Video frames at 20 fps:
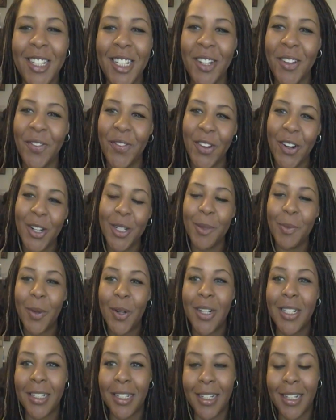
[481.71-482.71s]
she was the first
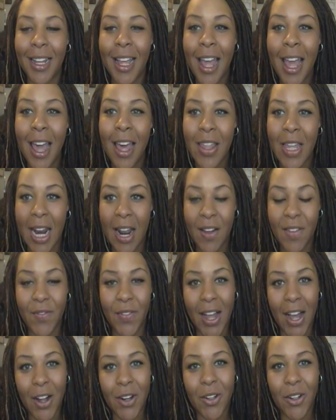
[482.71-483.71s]
person that I
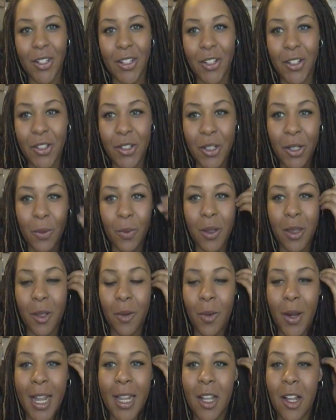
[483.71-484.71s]
found on YouTube with
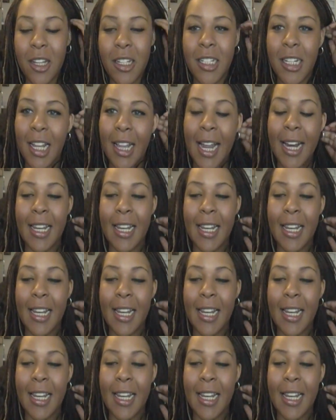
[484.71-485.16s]
the weight loss,